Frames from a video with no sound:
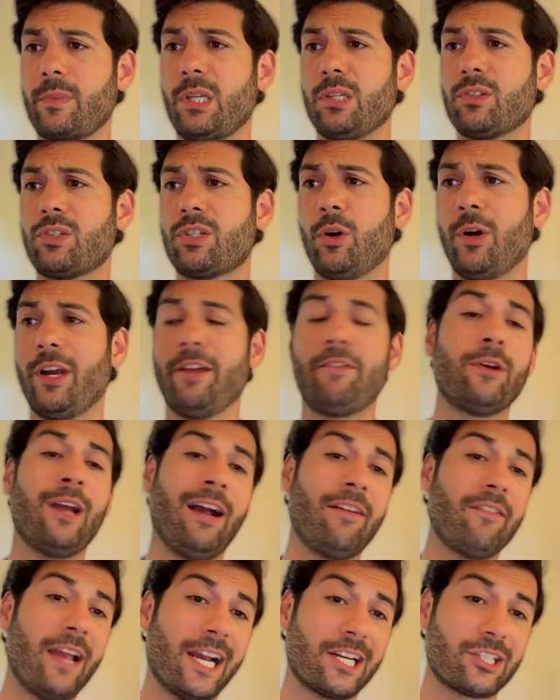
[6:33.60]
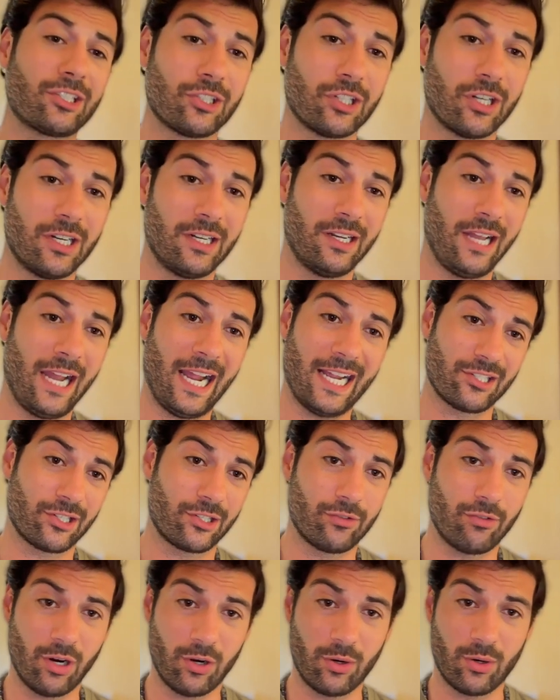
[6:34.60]
so if you have extra as a
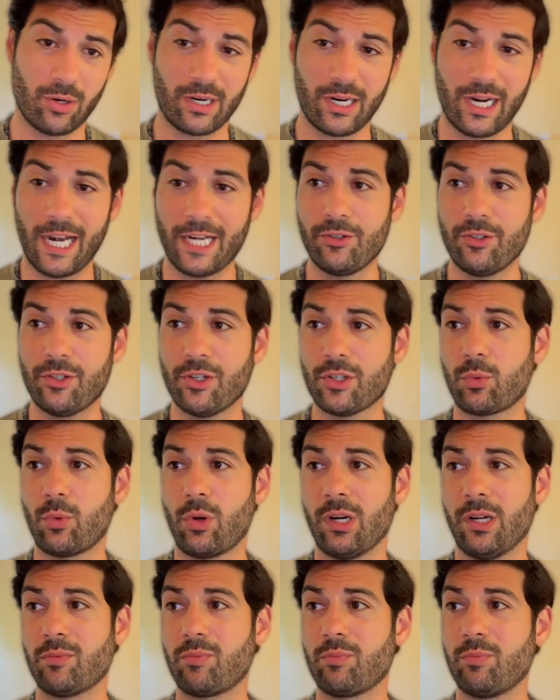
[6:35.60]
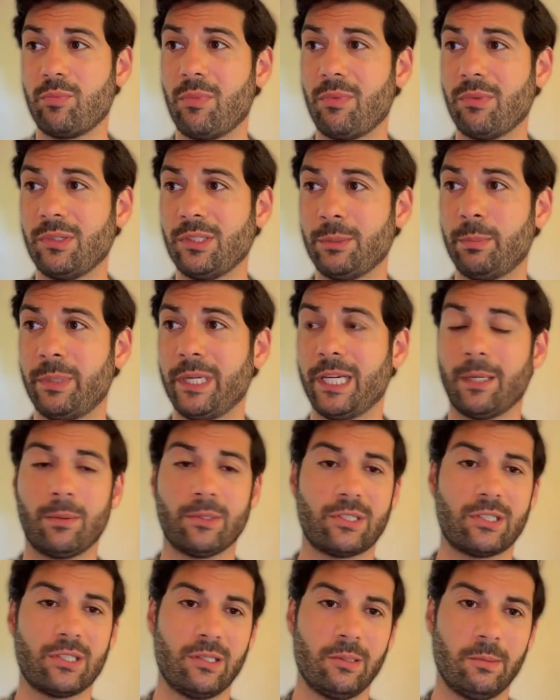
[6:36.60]
grower and you just want to be able
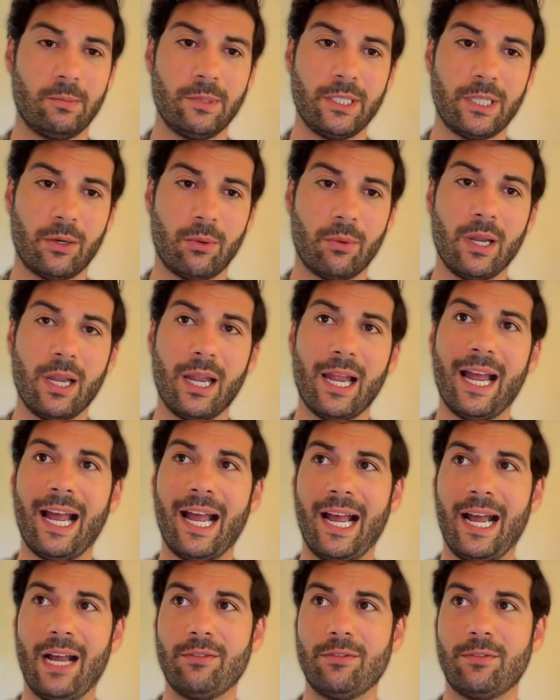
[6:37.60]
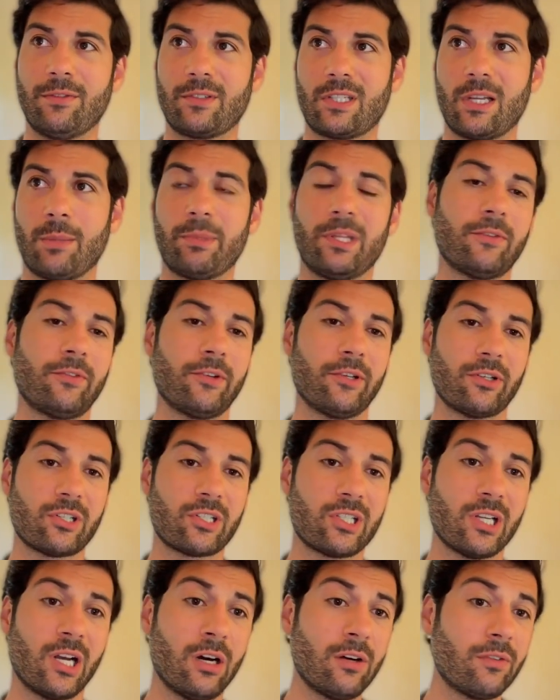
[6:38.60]
to, you know, have something for
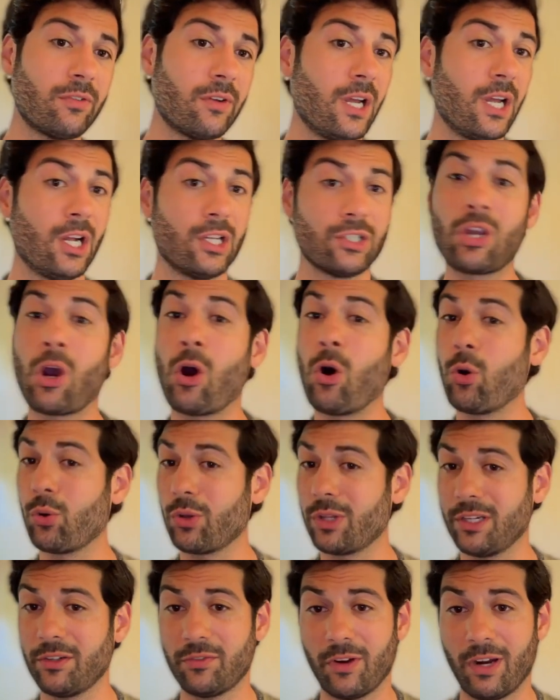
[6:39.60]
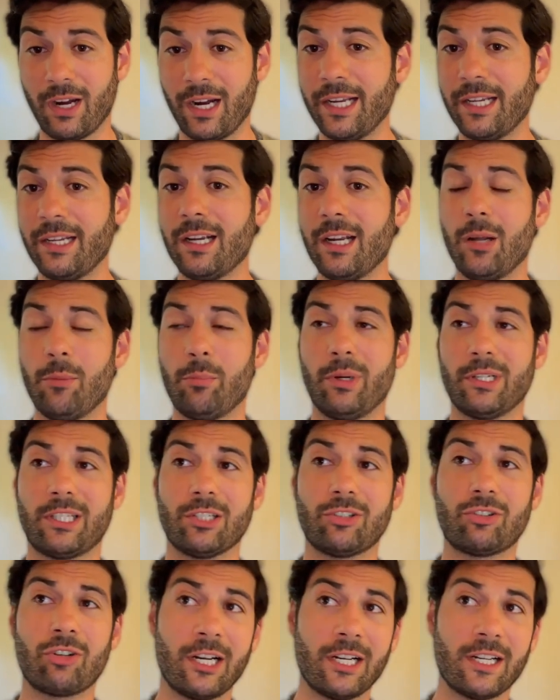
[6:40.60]
yourself, totally fine. But
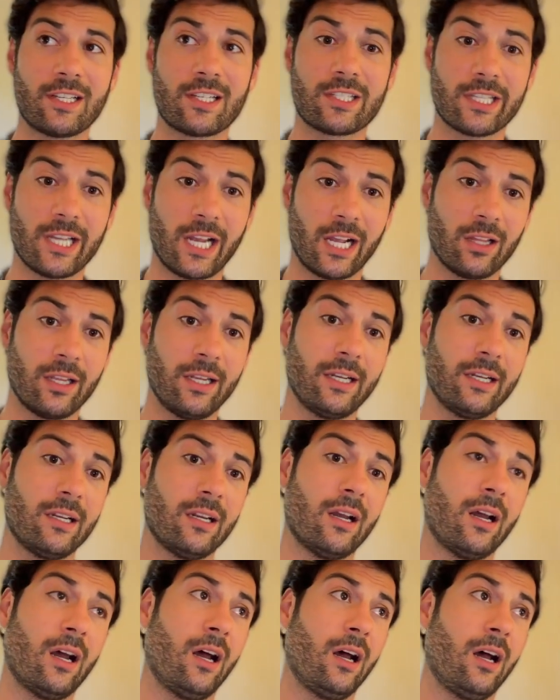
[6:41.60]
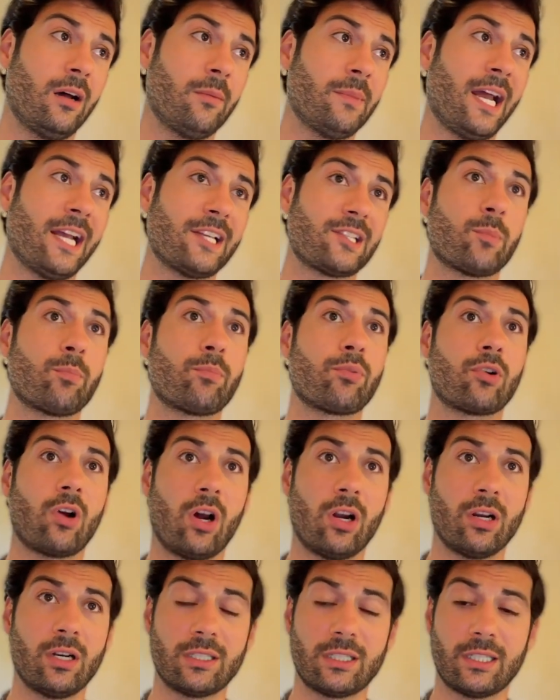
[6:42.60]
to try to sell it um, as a
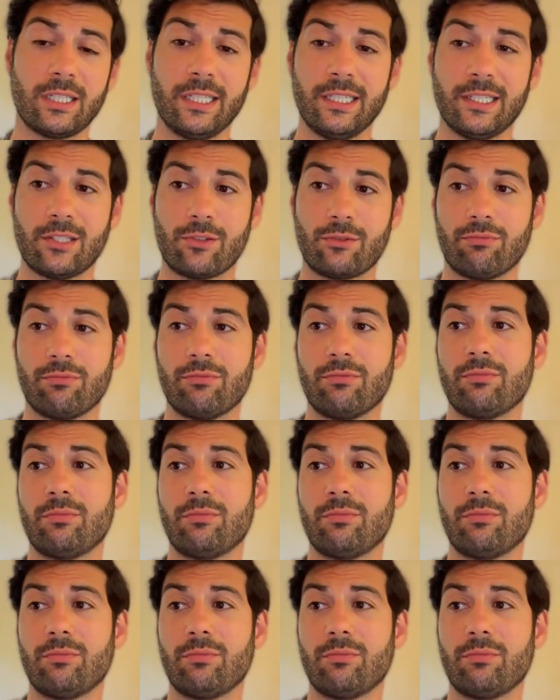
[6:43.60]
product is